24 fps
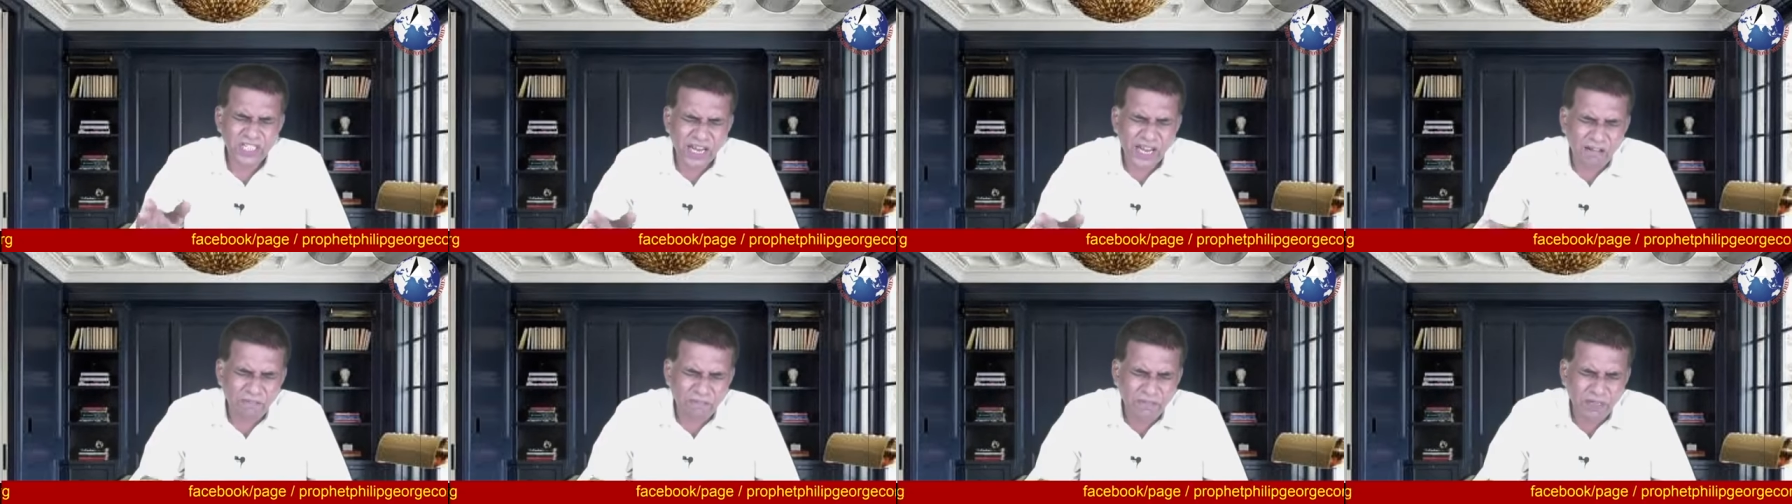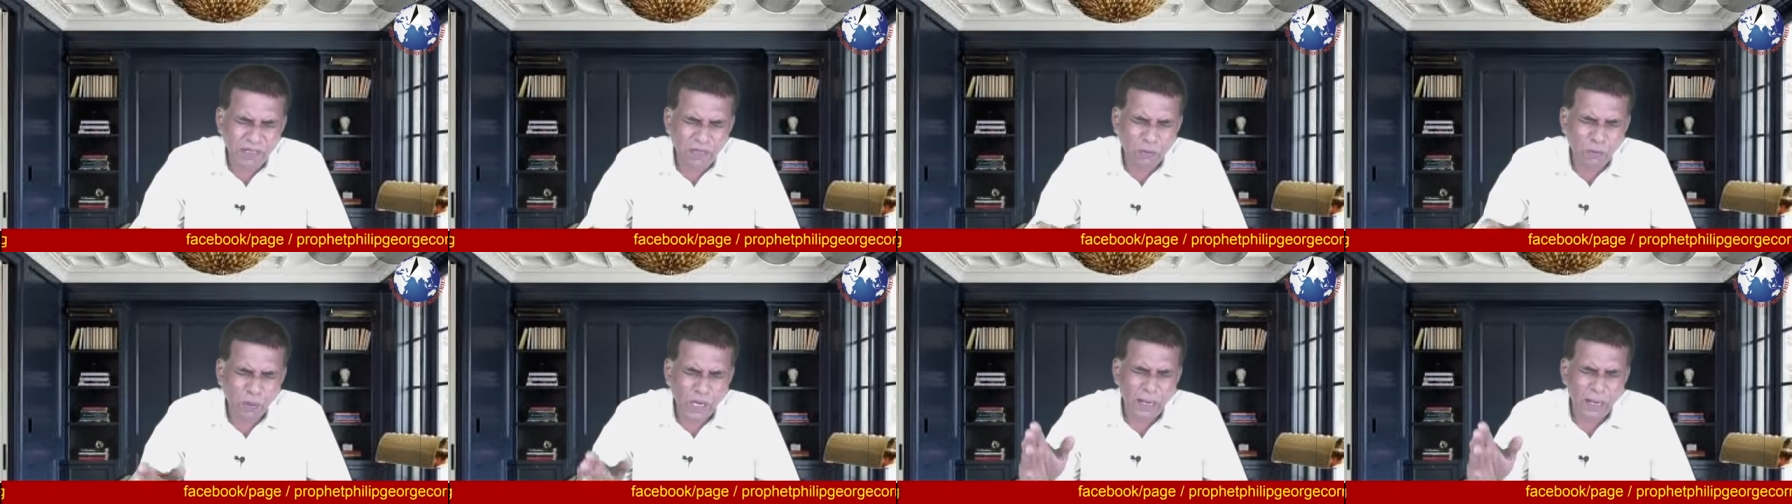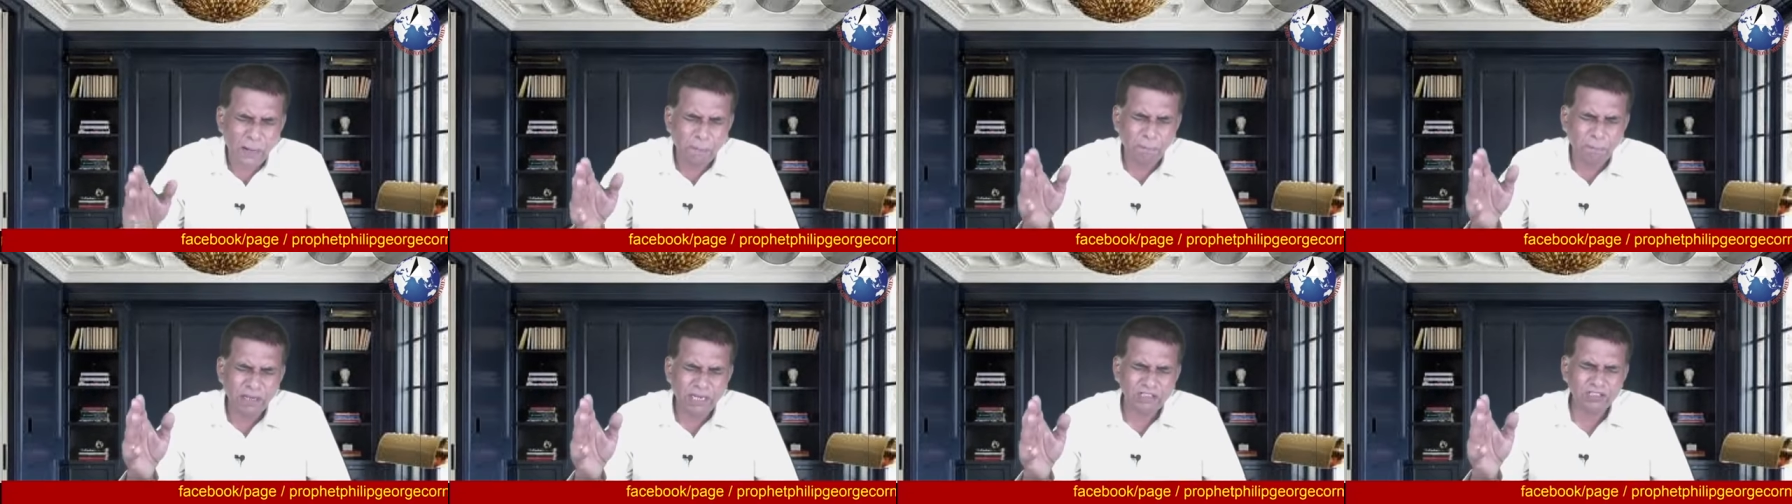
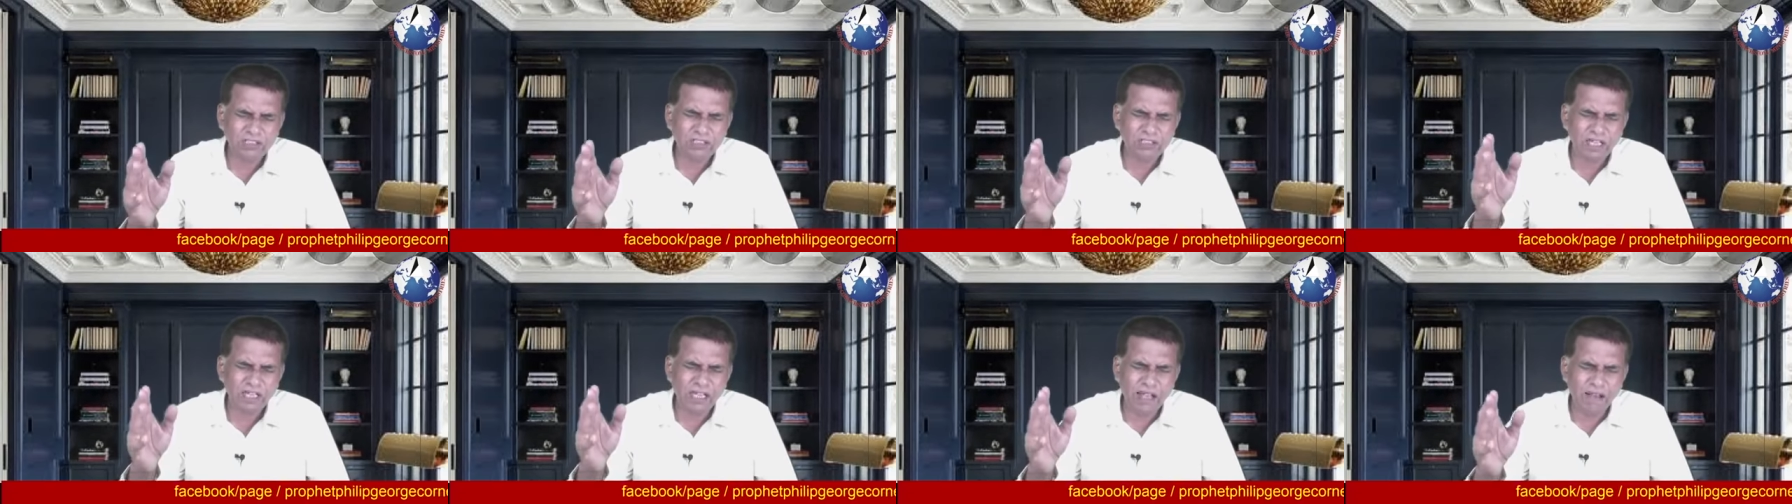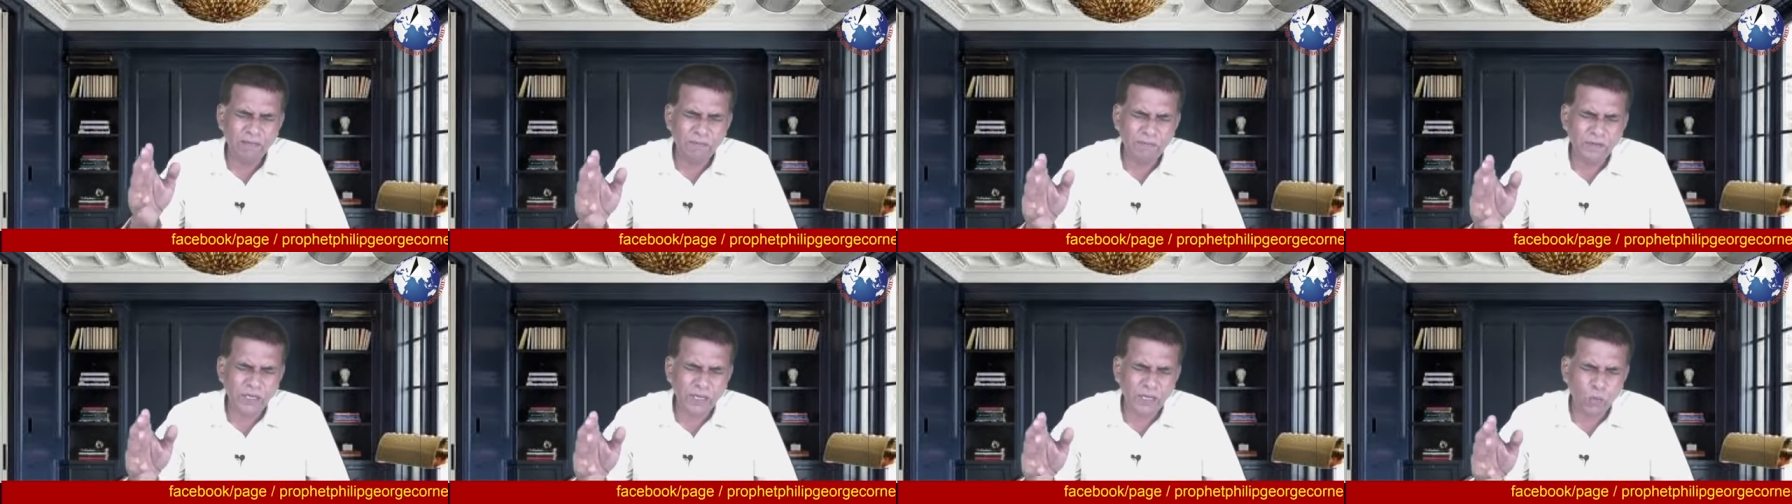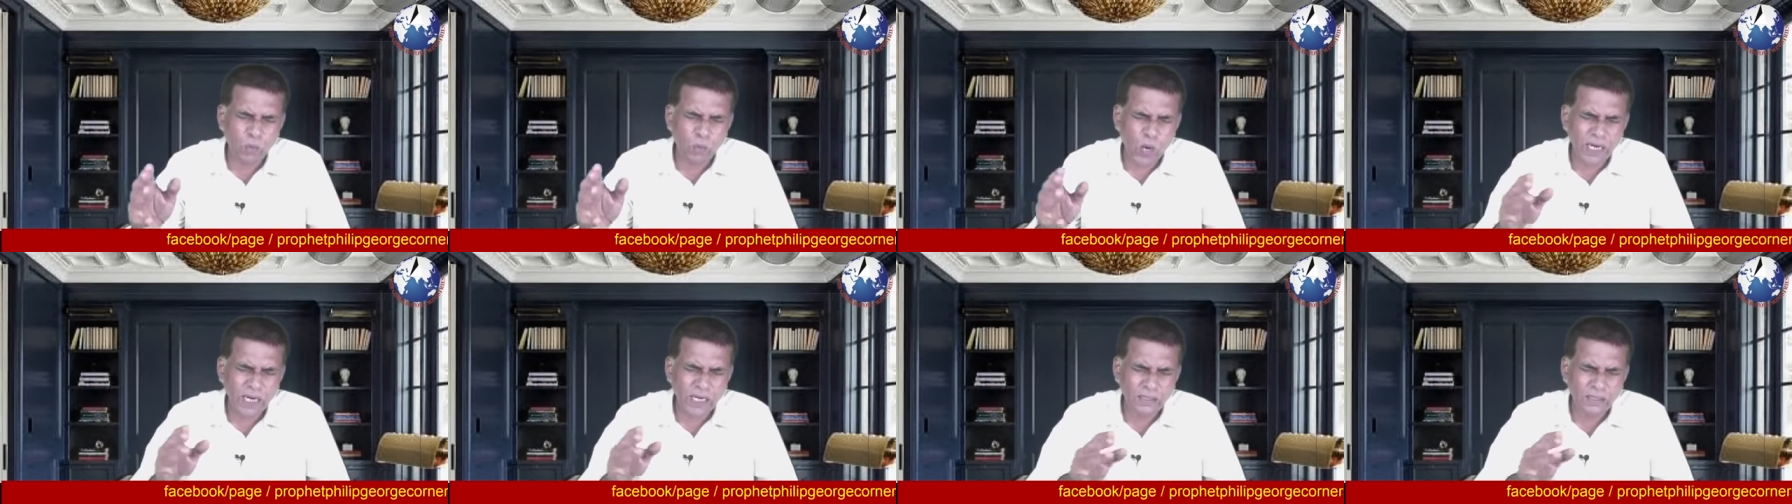everyone. Bless
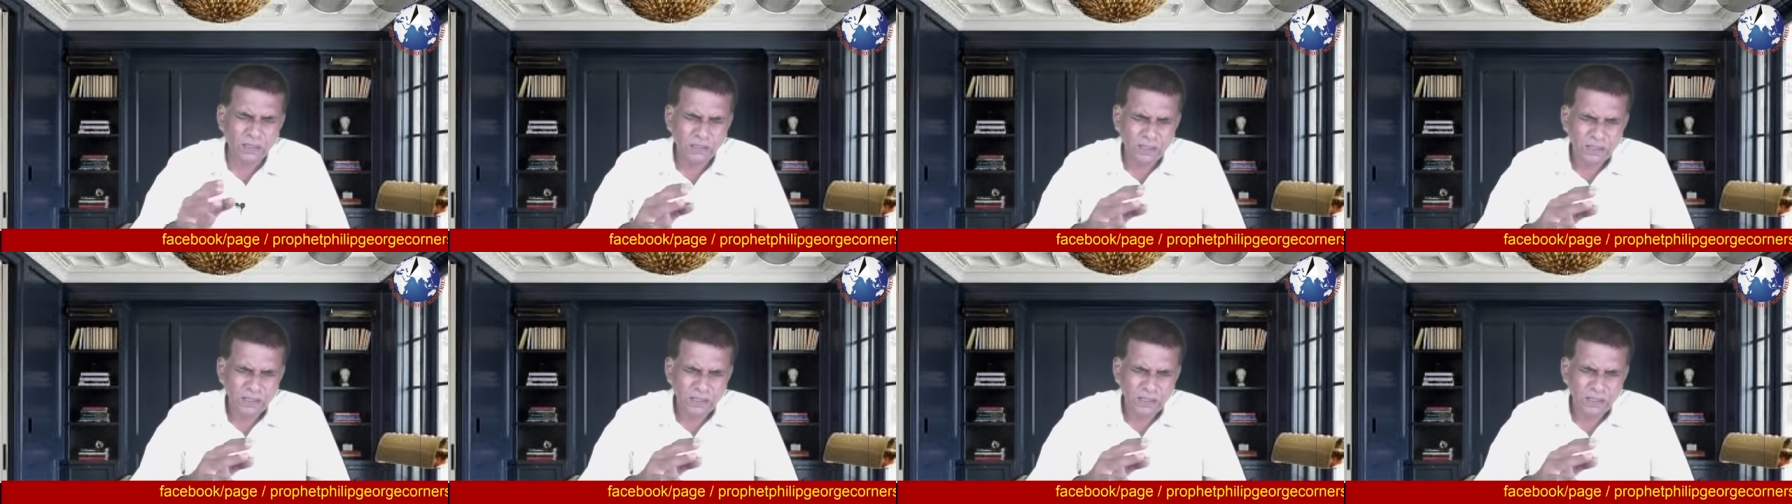everyone.